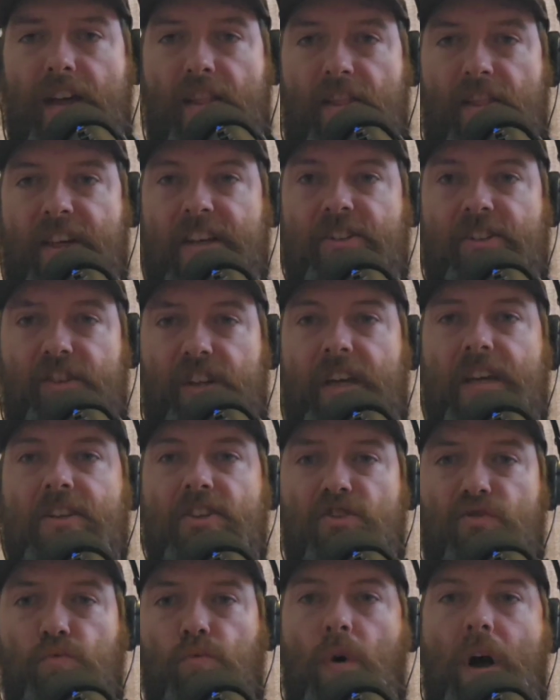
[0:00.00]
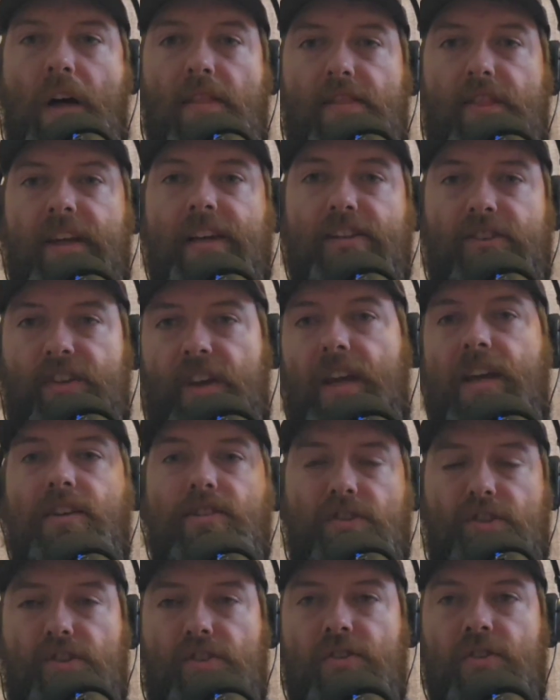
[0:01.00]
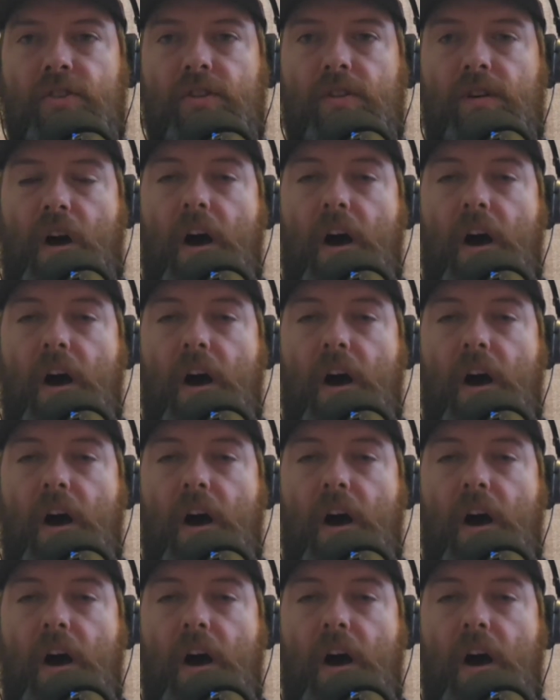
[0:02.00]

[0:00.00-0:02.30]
this is what this is,